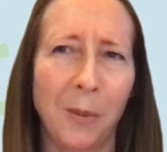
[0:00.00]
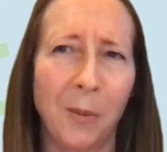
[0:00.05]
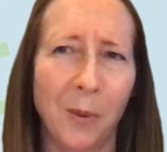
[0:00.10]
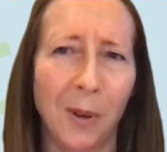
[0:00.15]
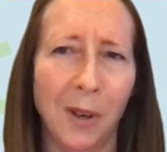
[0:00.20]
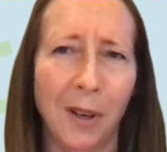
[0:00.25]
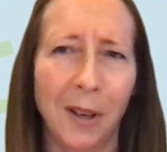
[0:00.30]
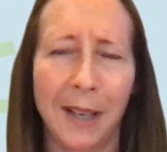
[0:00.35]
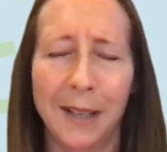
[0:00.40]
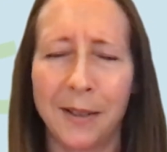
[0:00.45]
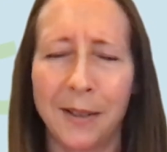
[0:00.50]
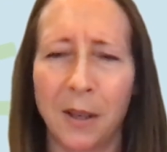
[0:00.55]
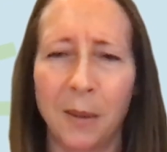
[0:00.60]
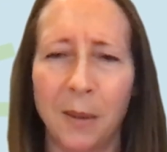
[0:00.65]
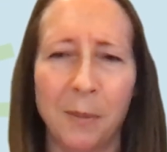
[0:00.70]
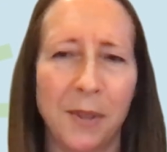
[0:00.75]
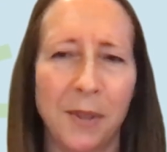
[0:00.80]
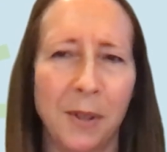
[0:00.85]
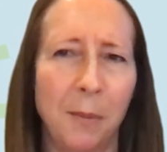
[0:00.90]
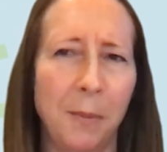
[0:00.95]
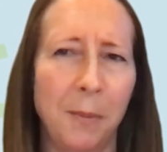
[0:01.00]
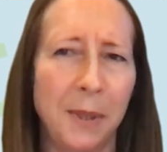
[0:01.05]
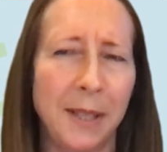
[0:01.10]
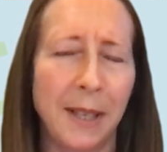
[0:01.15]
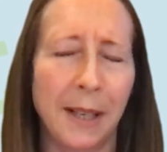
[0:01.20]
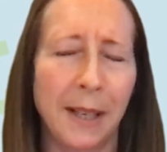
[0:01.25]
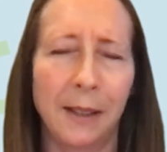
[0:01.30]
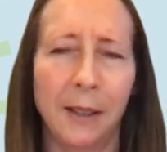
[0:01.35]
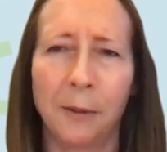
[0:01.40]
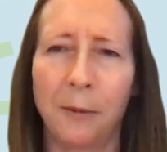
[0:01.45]
work in terms of
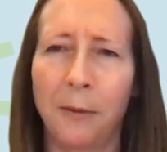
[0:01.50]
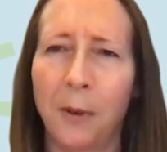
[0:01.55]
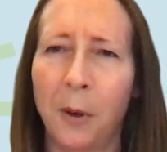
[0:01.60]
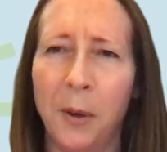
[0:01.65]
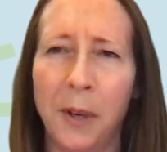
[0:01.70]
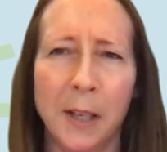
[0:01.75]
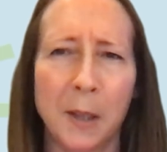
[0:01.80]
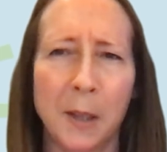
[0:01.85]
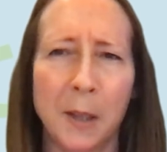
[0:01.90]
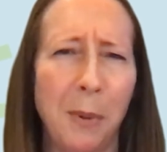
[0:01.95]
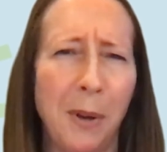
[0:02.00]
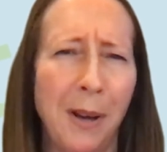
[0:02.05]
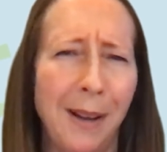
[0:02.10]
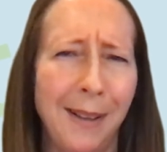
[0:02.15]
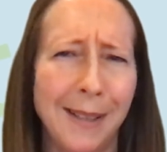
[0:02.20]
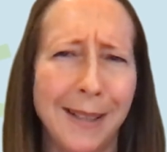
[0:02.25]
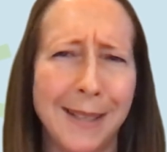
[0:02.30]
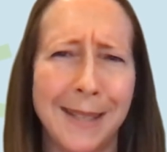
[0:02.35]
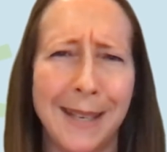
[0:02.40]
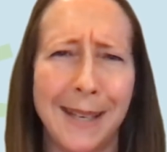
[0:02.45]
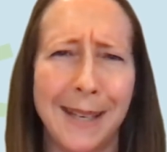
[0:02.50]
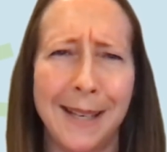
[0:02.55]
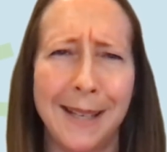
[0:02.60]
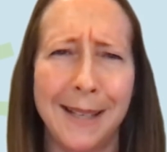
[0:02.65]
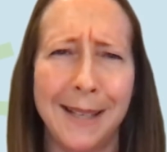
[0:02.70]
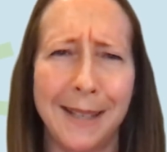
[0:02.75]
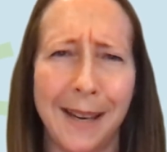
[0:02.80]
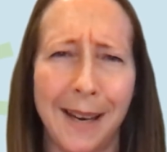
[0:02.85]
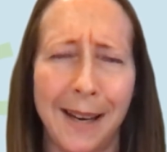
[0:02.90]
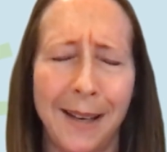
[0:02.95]
particular focus
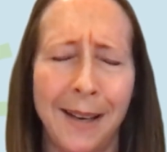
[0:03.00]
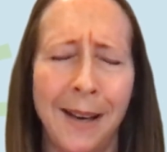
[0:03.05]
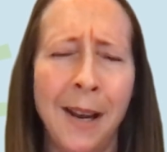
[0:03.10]
policies and